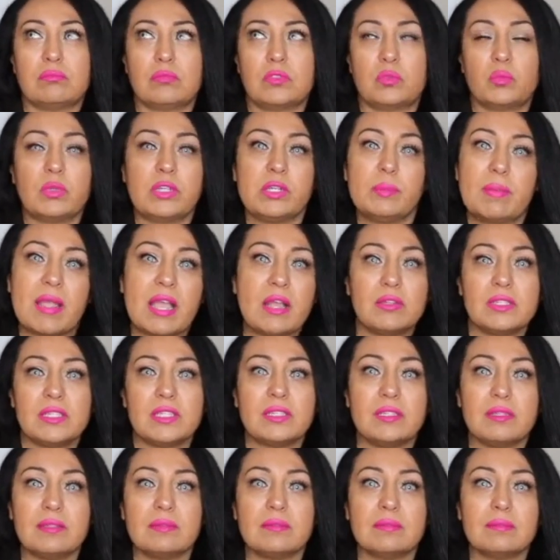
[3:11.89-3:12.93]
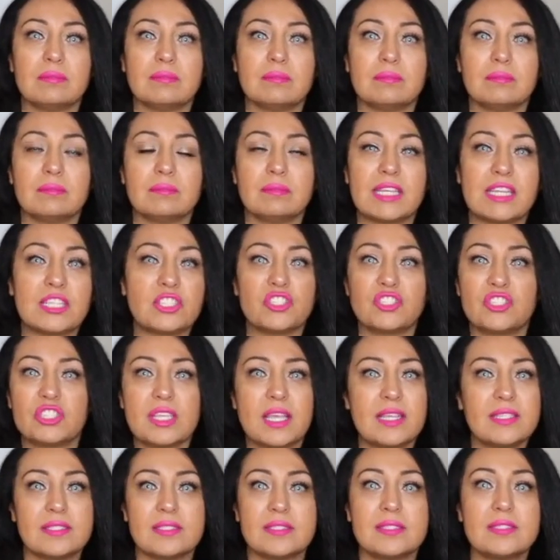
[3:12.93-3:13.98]
rebounding
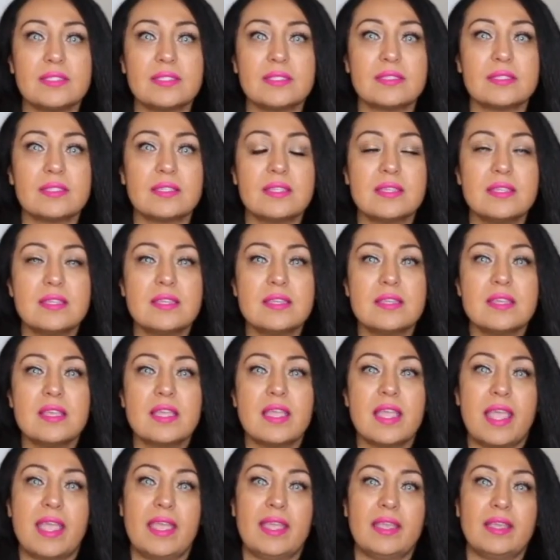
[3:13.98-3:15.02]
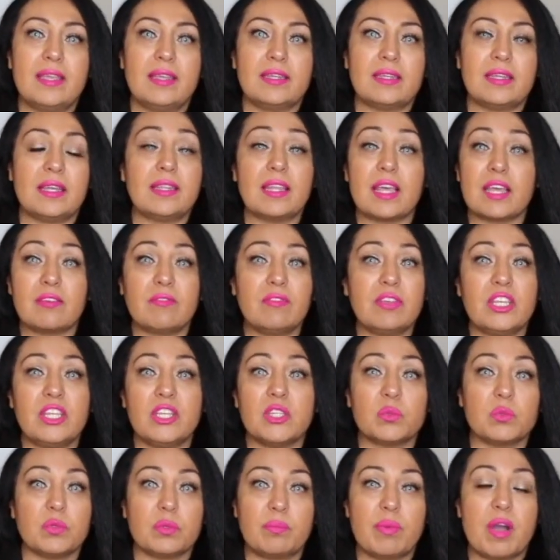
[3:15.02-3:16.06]
exercises and a lot of
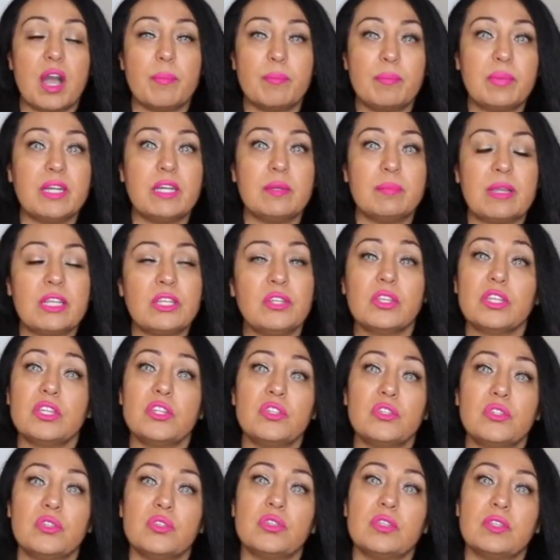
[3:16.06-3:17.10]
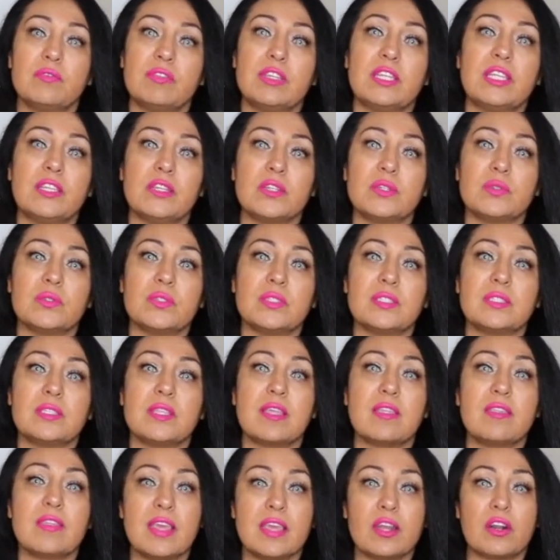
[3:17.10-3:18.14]
videos will pop up and you can do the videos
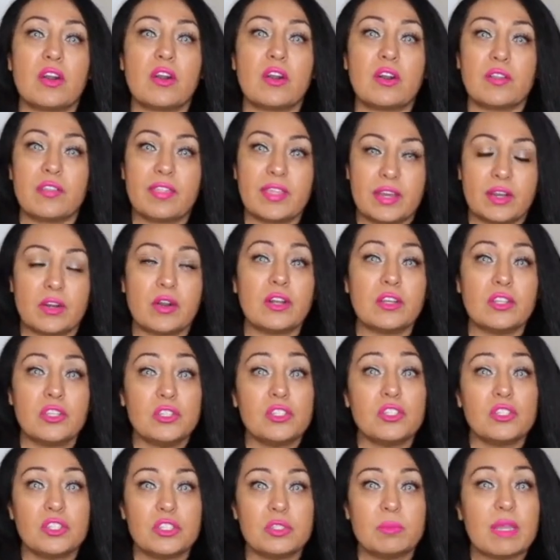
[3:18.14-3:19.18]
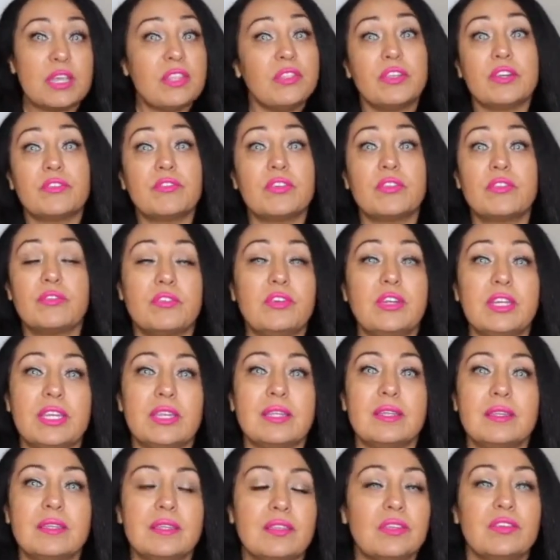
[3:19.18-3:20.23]
that are there on YouTube and they're for free.
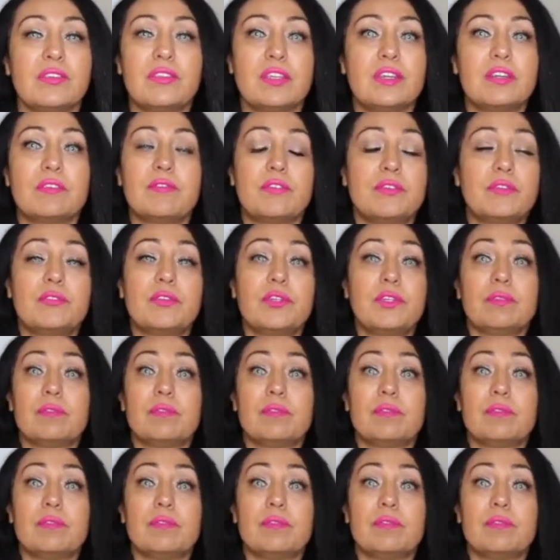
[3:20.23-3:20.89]
They're there for,